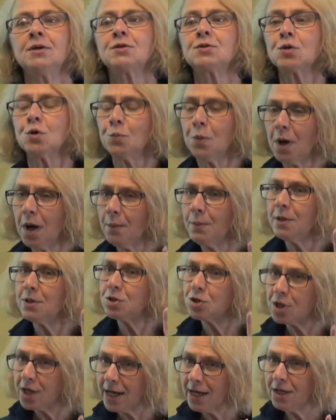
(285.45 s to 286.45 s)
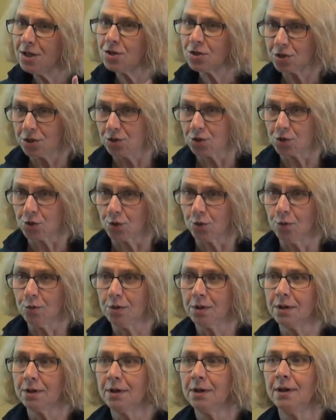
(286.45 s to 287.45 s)
So Bob had changed the
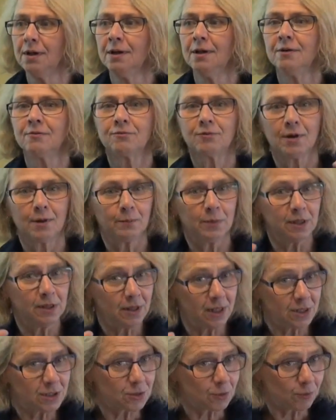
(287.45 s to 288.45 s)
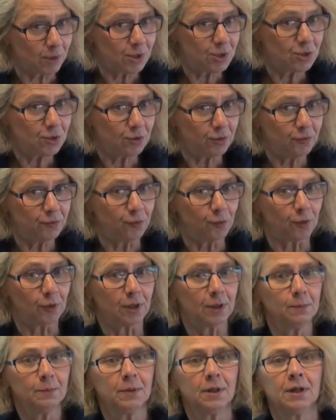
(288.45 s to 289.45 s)
joke from the, its original
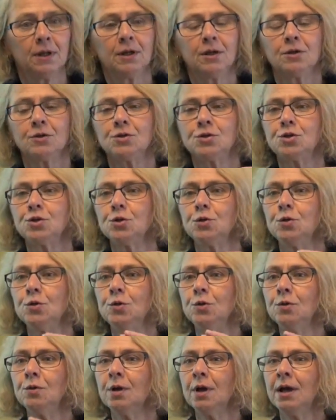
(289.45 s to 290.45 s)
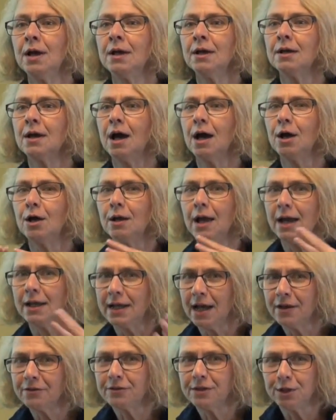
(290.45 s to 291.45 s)
form to a,
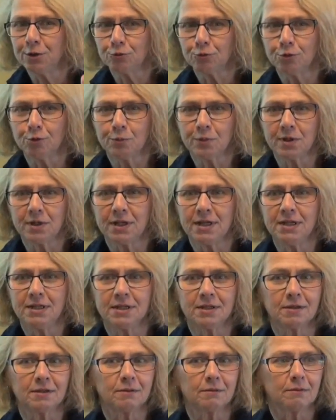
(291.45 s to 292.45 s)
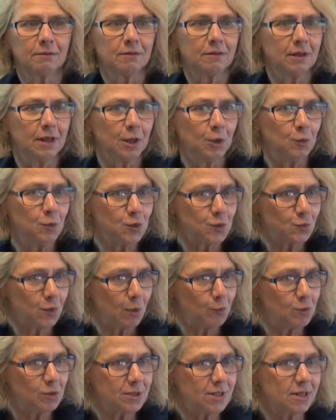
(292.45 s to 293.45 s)
an ethnic group that he didn't think was
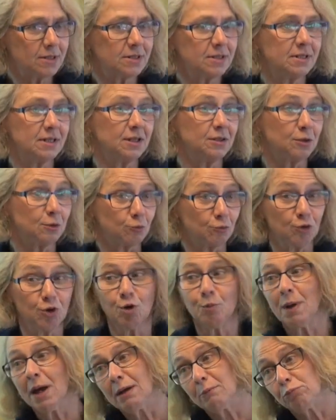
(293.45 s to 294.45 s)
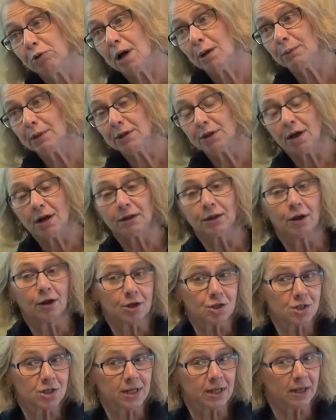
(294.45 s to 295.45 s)
represented in the room and probably not
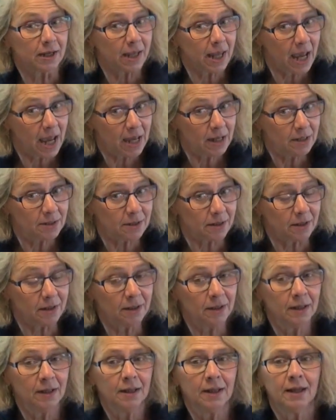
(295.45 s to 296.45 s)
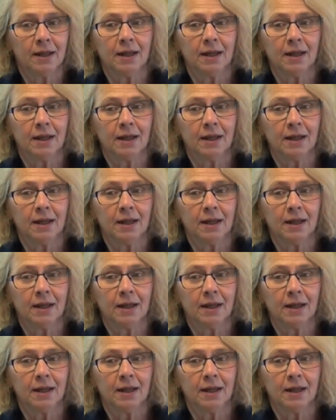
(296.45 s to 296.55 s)
largely in Canada.